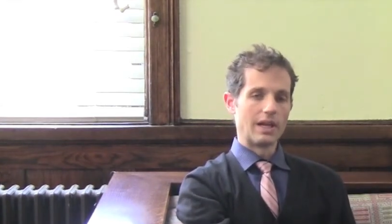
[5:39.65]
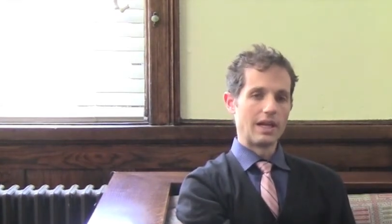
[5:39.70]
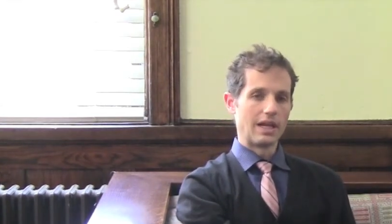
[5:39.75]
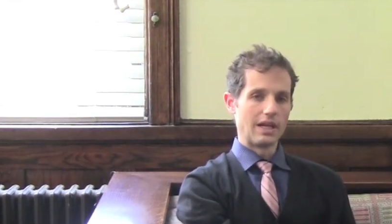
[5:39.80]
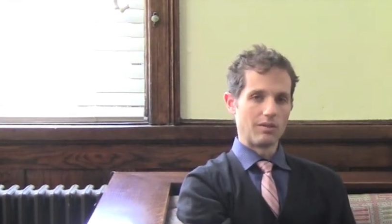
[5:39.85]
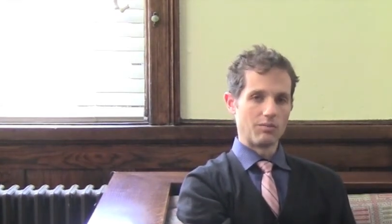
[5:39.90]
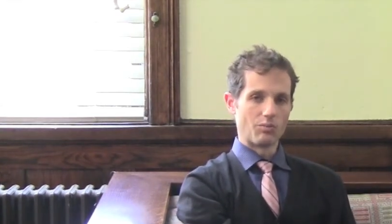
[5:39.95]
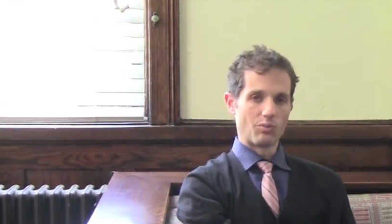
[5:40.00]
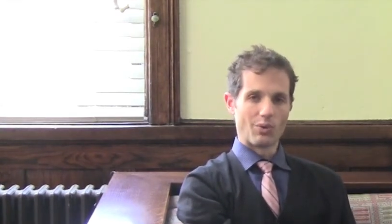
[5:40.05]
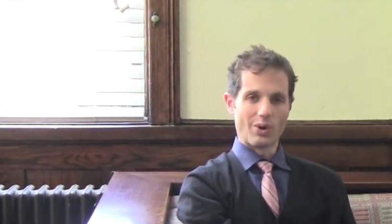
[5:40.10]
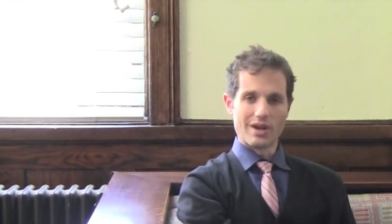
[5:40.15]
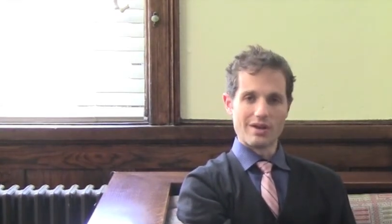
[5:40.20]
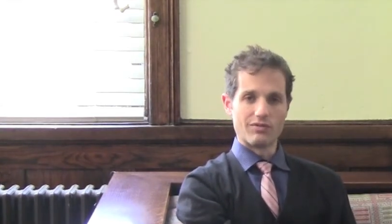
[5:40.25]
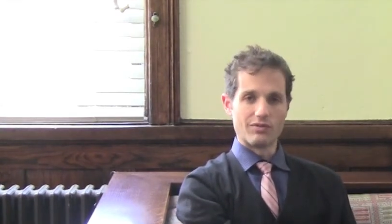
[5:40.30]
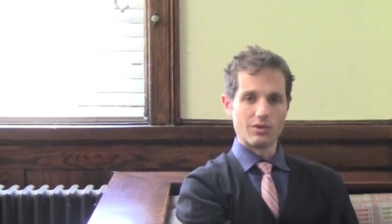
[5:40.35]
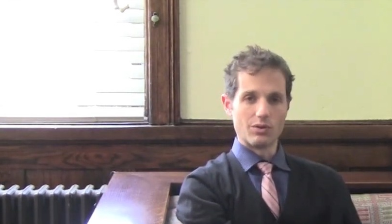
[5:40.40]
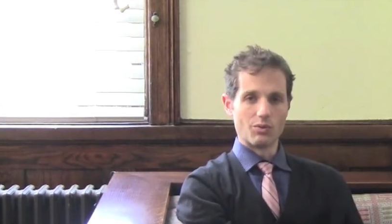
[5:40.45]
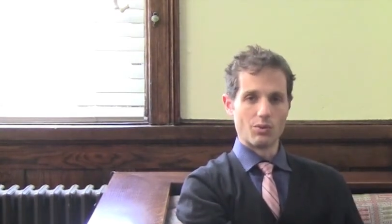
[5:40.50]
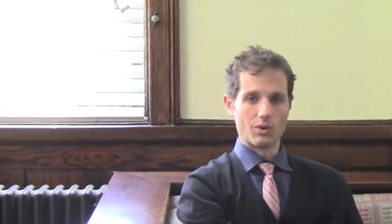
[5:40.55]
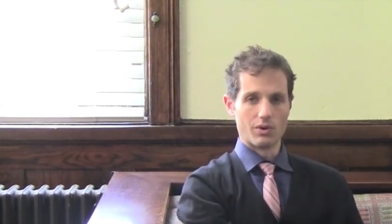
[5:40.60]
we're
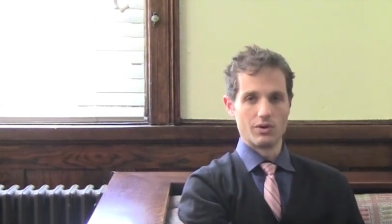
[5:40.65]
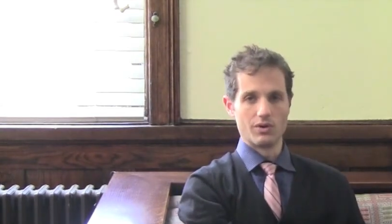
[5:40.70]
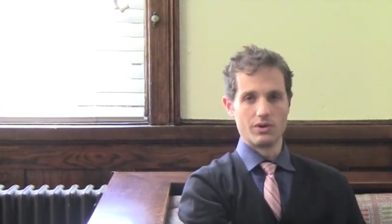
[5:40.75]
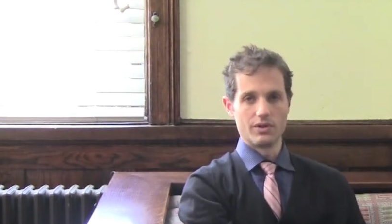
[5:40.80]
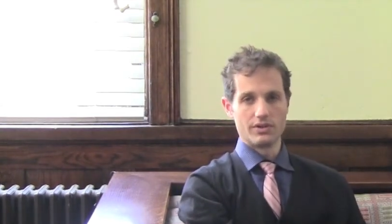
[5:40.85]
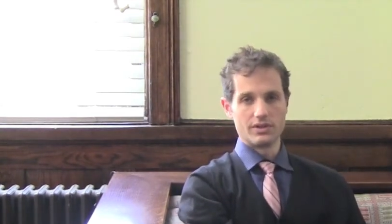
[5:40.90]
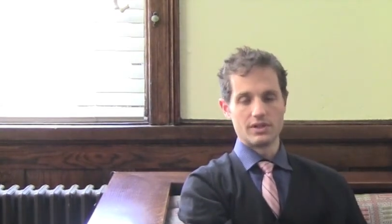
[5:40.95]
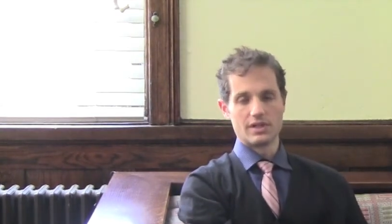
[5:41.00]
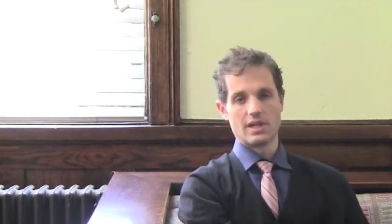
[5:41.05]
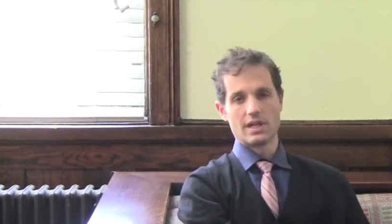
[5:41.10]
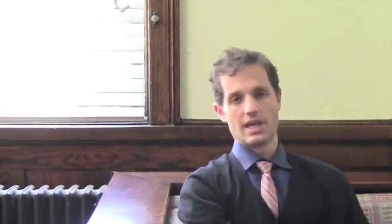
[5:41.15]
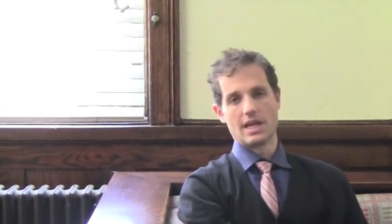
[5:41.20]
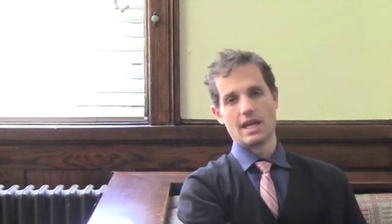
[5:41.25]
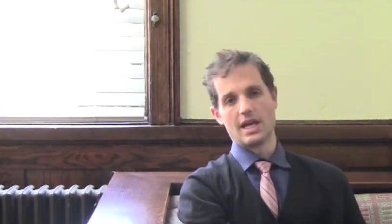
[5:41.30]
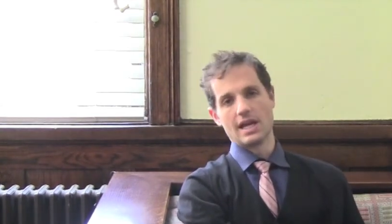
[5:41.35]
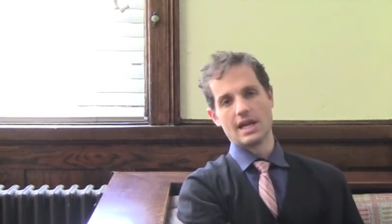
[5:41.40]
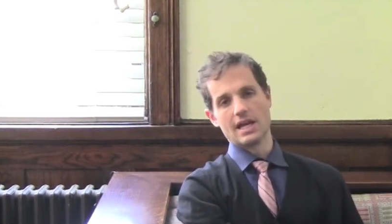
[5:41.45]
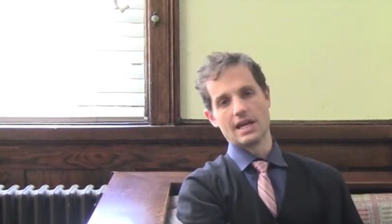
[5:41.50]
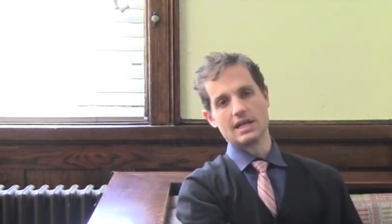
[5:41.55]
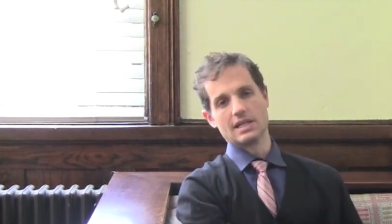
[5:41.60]
reading Brave New
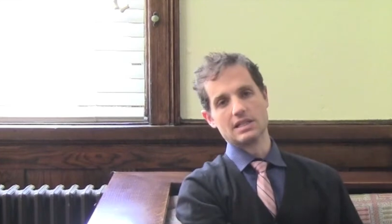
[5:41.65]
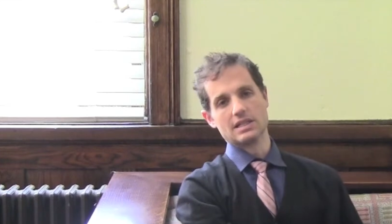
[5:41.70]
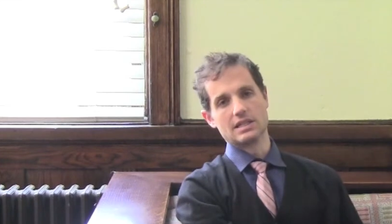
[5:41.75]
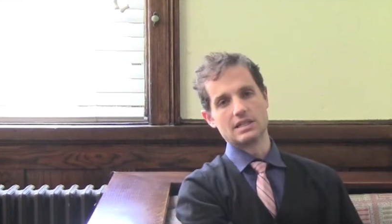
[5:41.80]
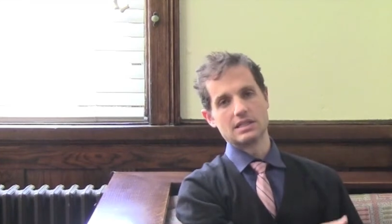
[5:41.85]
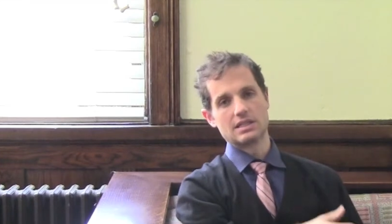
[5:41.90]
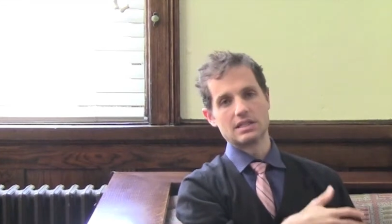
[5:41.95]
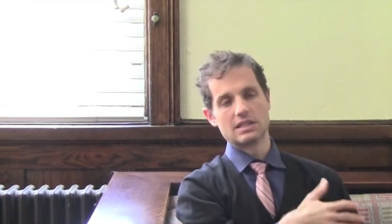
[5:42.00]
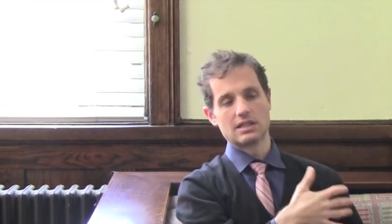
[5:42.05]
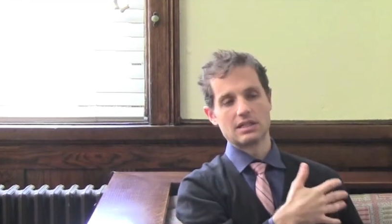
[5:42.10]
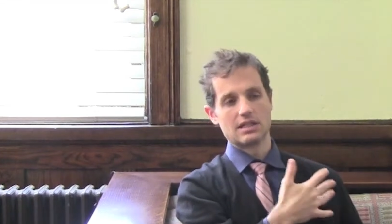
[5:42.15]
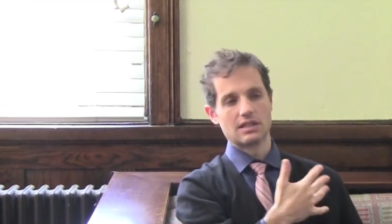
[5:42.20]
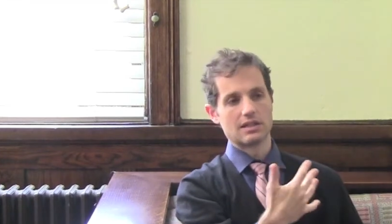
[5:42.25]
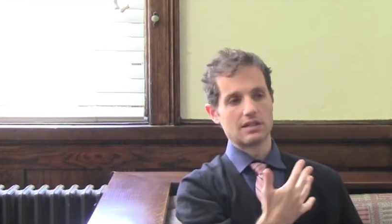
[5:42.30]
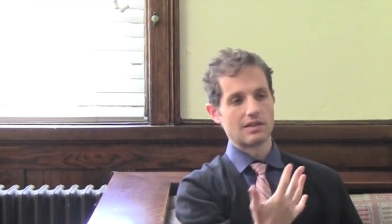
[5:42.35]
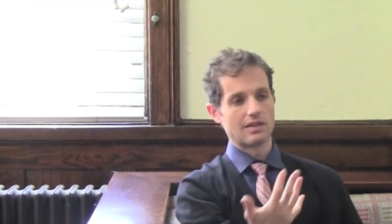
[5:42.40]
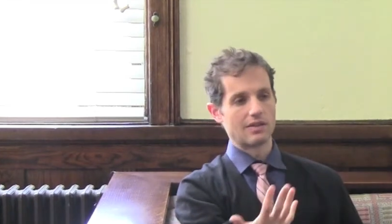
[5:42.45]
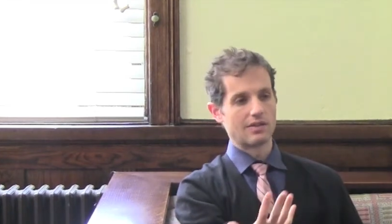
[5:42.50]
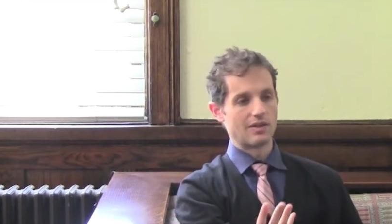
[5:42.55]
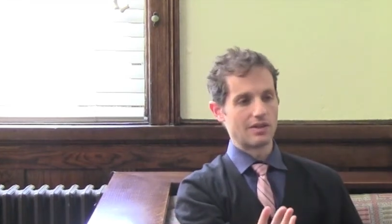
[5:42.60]
World,
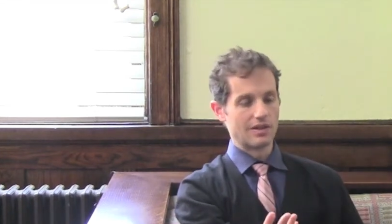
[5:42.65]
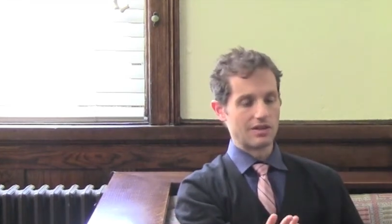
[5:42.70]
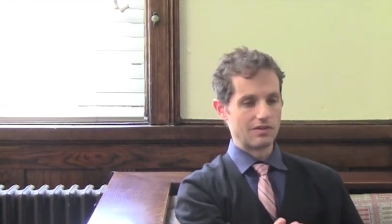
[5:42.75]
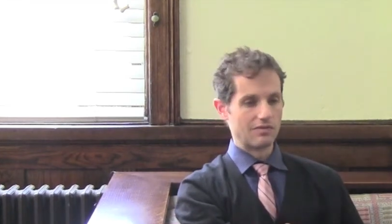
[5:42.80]
and